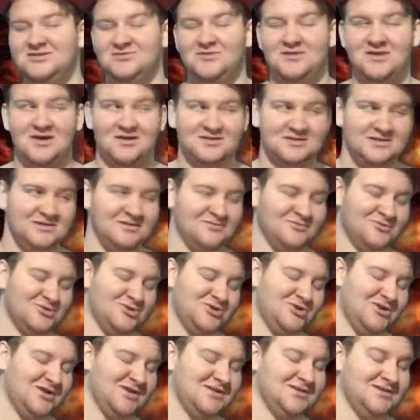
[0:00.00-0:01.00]
Do we not tell them we're
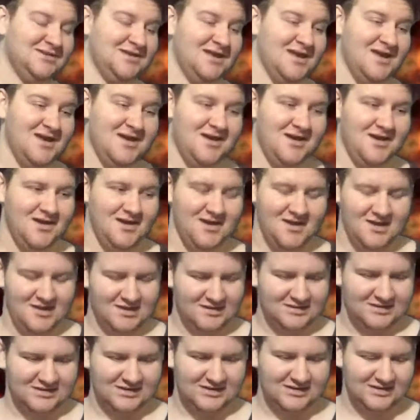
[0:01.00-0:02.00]
trans?
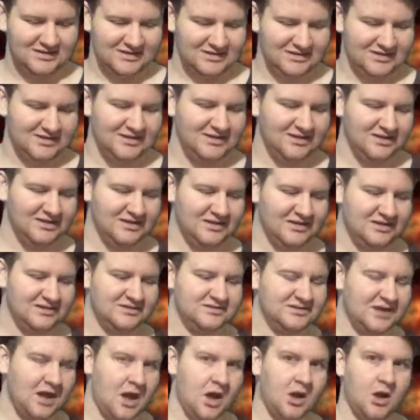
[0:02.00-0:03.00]
Trans is
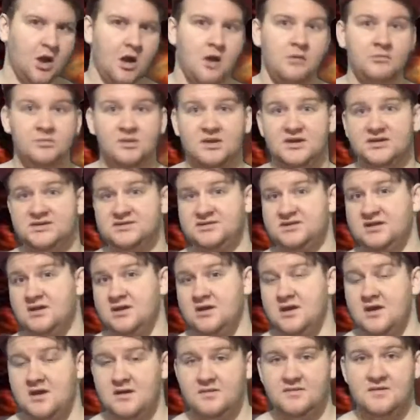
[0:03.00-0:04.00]
a complex
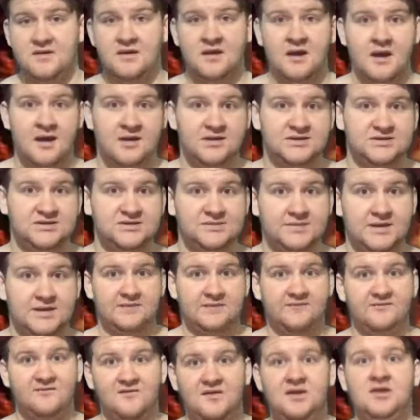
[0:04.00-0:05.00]
thing. I did
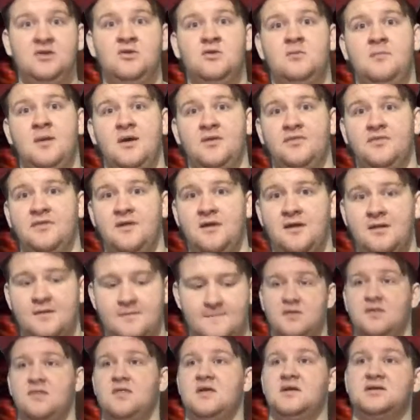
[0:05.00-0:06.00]
a video about that.
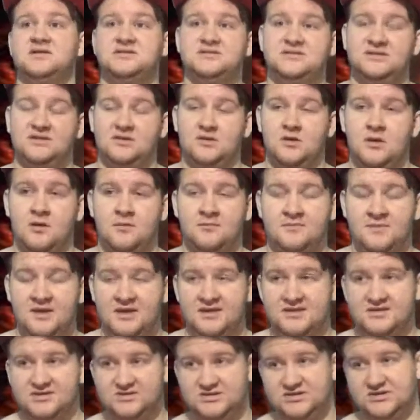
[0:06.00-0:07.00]

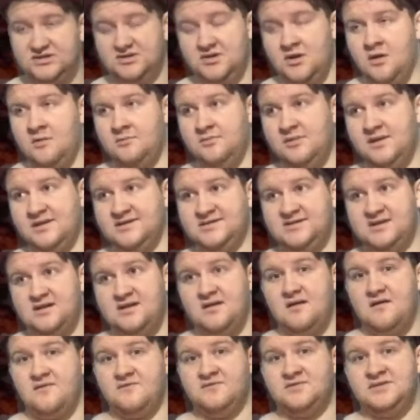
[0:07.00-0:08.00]
There's the
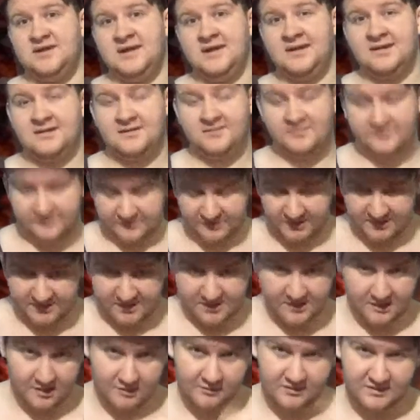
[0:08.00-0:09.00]
complexity of dating right
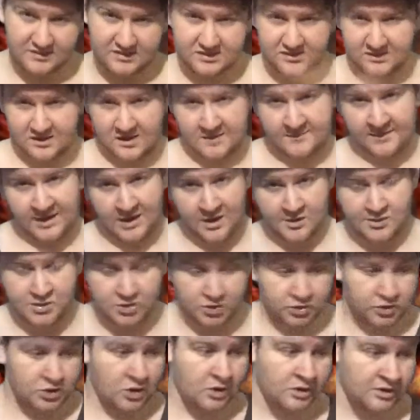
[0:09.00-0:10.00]
there with coming out or
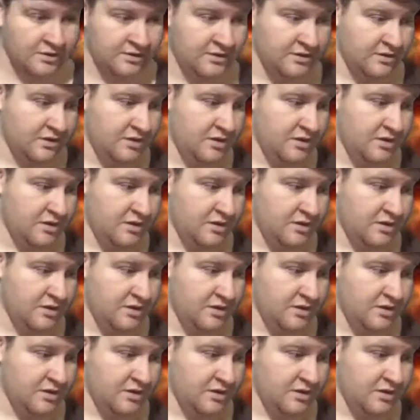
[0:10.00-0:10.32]
not.